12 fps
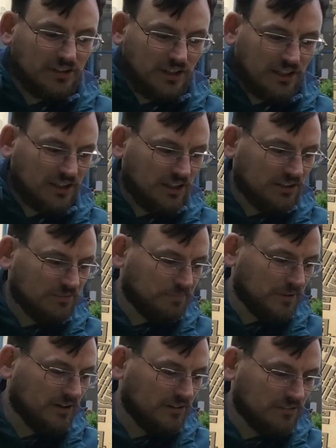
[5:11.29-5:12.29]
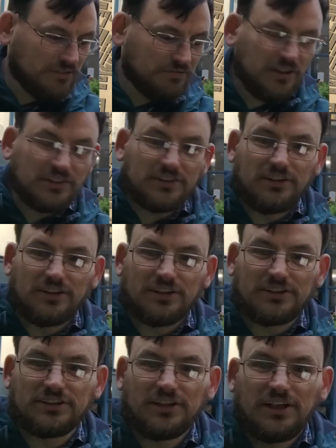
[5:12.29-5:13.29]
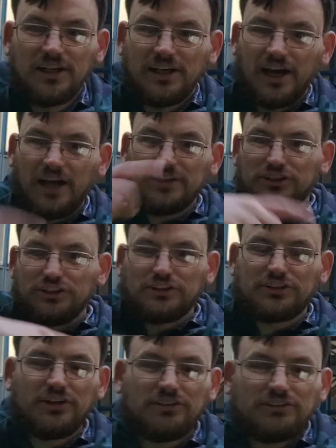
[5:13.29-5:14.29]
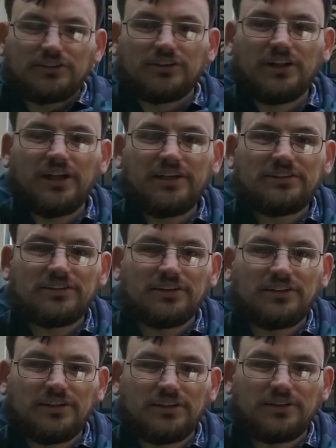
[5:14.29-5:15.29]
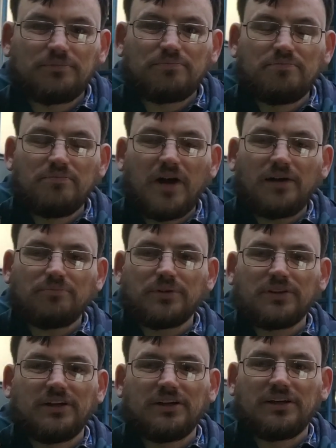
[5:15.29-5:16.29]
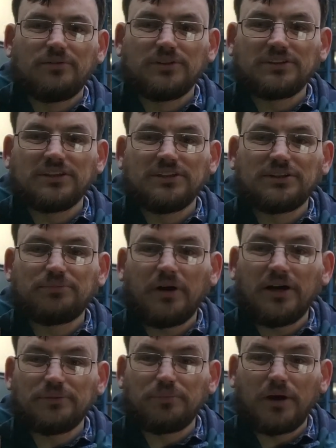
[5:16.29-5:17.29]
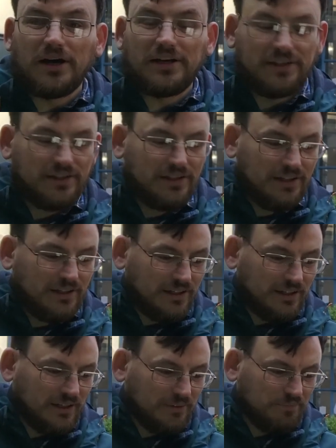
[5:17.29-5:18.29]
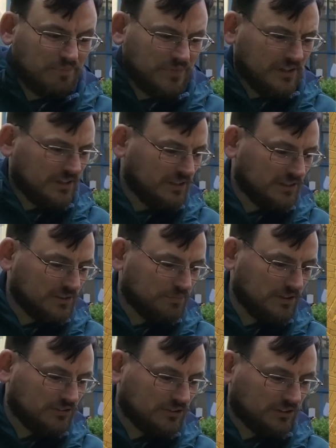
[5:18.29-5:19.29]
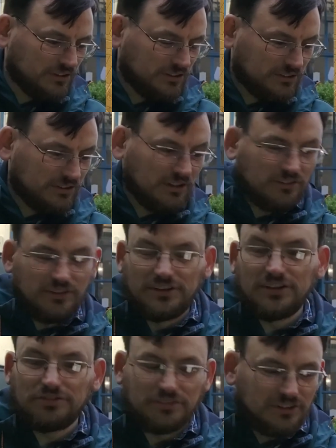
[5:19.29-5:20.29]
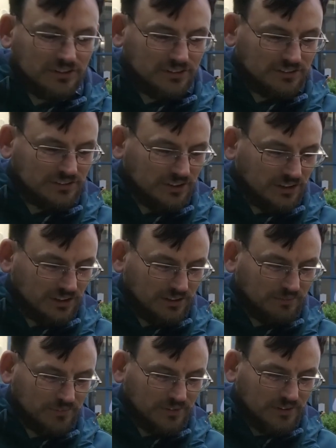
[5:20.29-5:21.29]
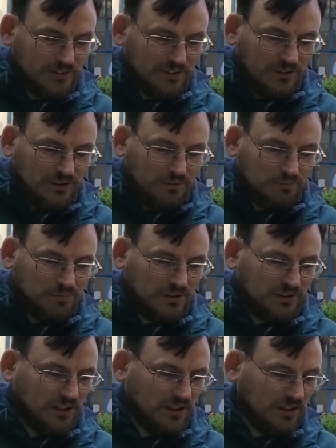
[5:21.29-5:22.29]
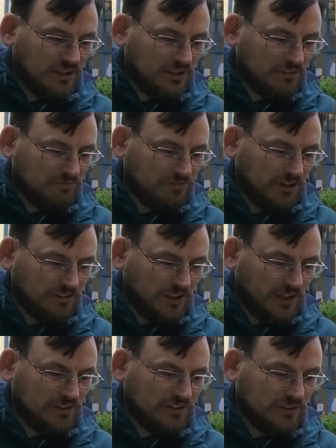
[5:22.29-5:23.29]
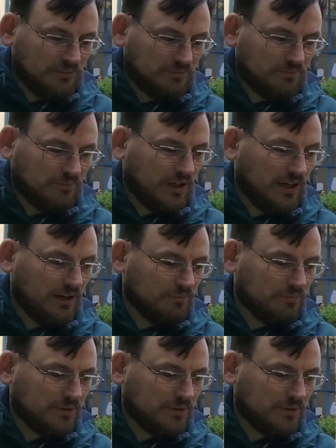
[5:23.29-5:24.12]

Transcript: That kind of blurry fuzziness he actually showed later the map that he was inspired by, and it's a bit tricky to tell the difference, but yeah, very ancient map.